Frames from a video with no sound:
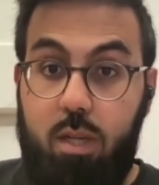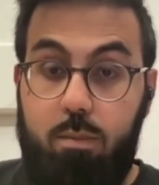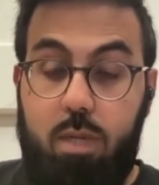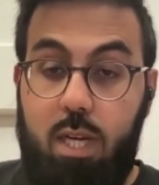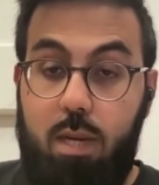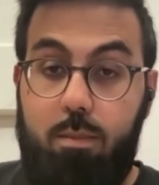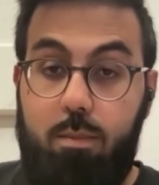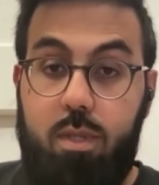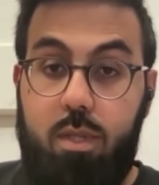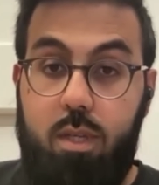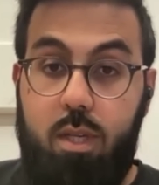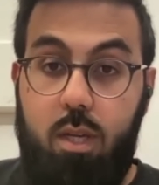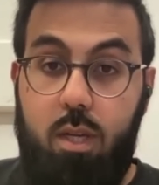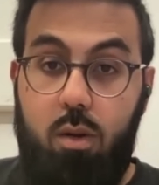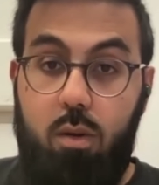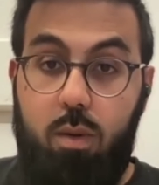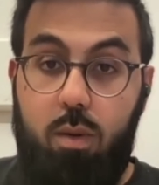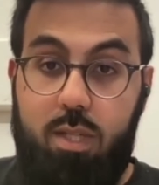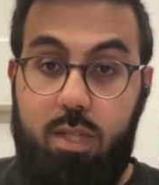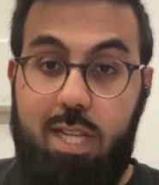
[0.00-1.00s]
Sometimes you
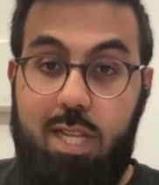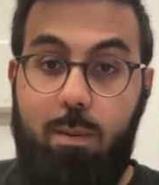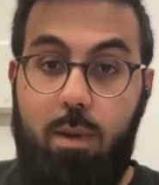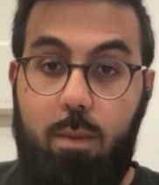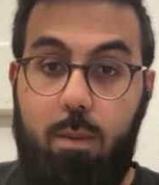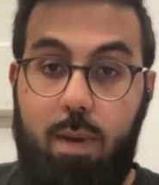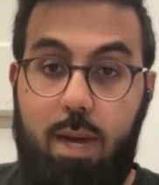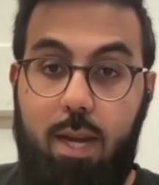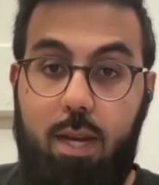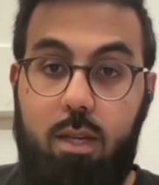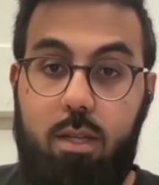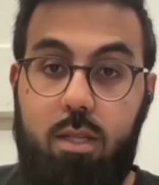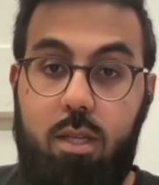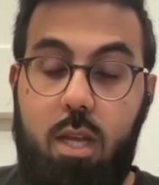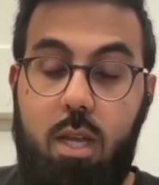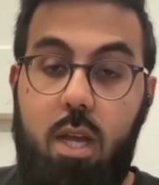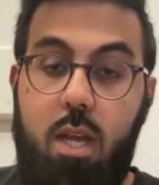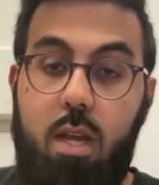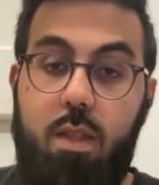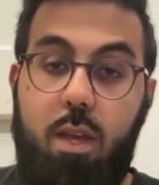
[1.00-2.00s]
know Islamic banks
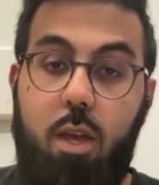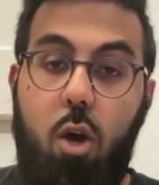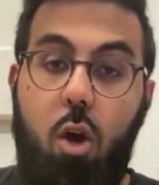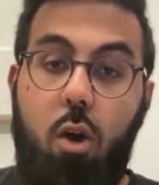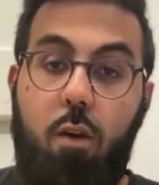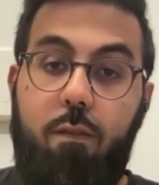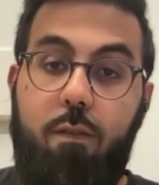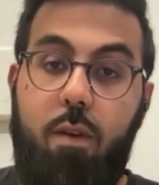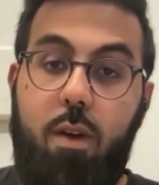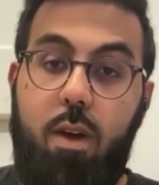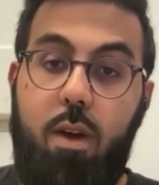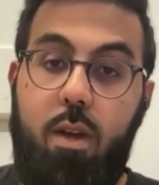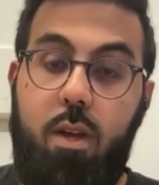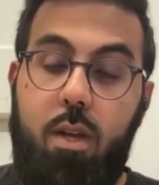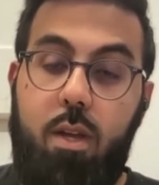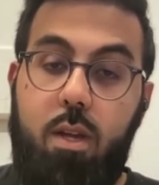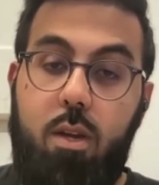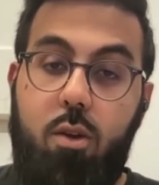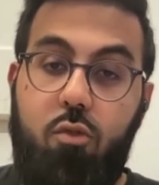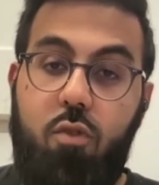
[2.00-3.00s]
they offer
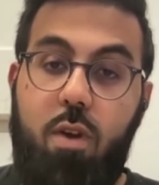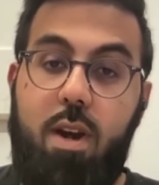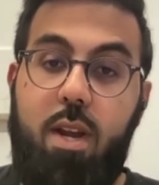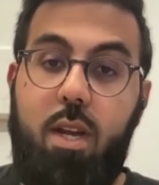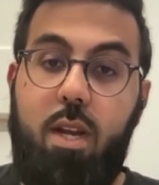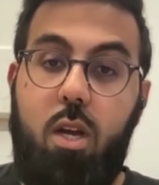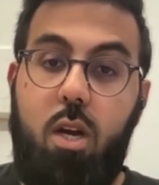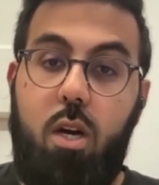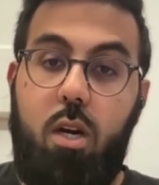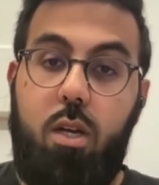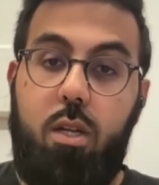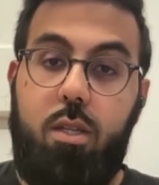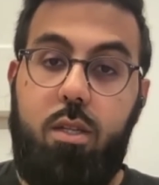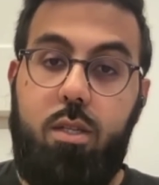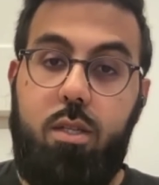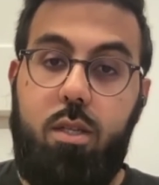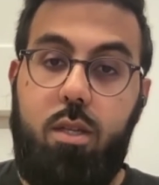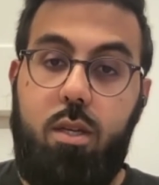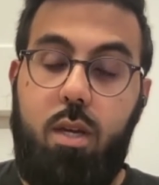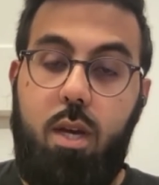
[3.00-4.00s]
credit
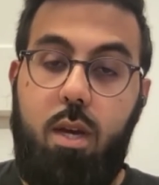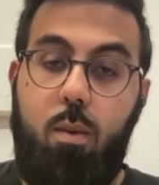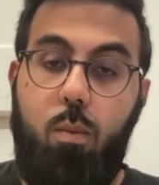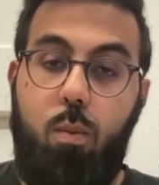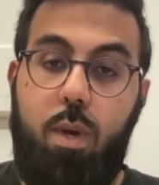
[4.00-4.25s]
cards uh,